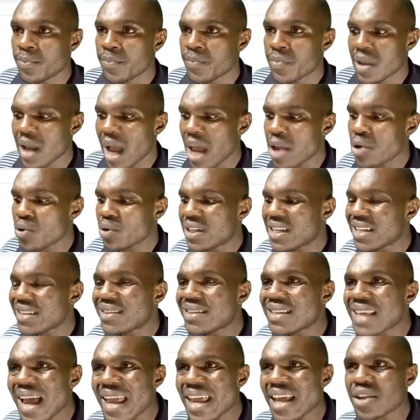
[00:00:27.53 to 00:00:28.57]
And you
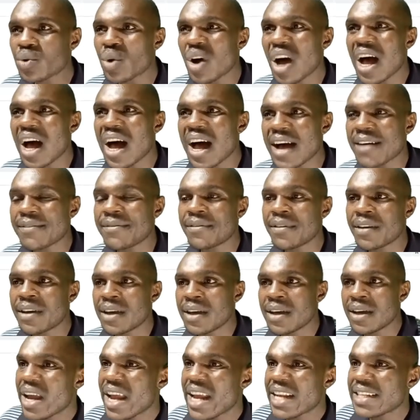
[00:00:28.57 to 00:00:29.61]
desire to have
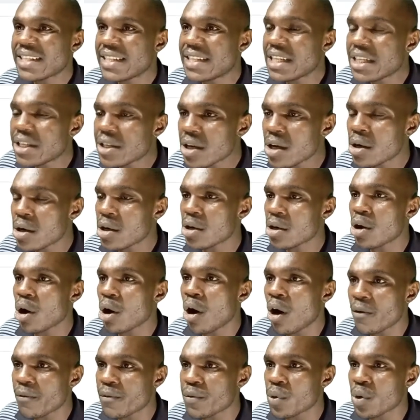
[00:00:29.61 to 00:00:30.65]
a detail
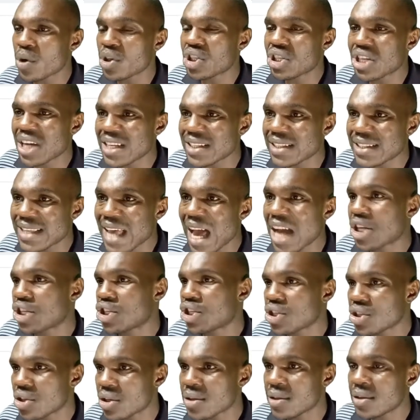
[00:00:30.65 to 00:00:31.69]
of your
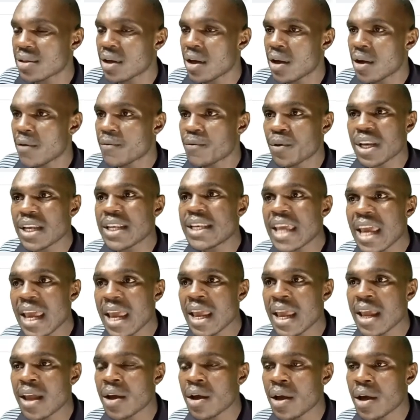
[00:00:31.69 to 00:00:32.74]
transactions for the
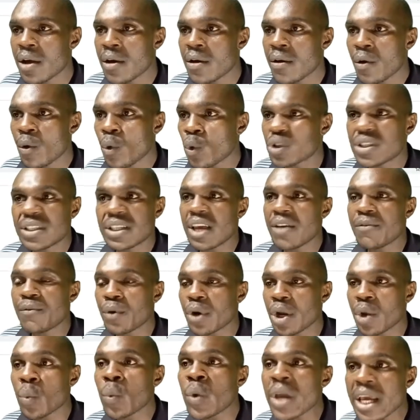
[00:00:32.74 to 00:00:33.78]
day, or say for a
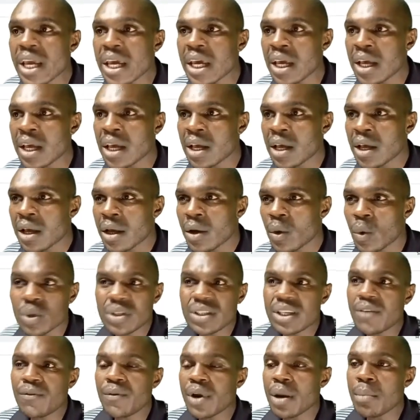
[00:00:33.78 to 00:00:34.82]
week, or say
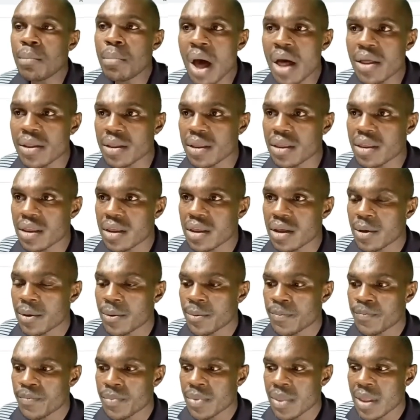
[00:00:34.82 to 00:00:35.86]
for a month,
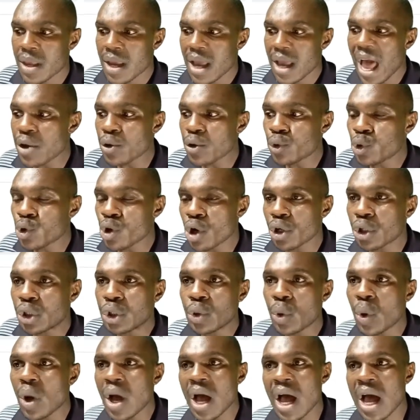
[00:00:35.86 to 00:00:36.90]
and you do not
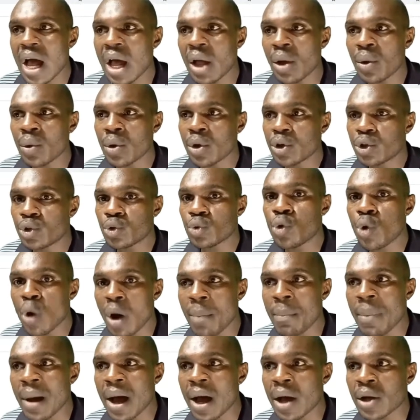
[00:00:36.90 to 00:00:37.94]
know how to go
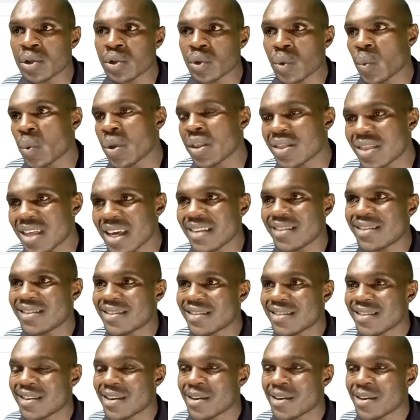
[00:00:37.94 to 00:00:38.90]
about with this.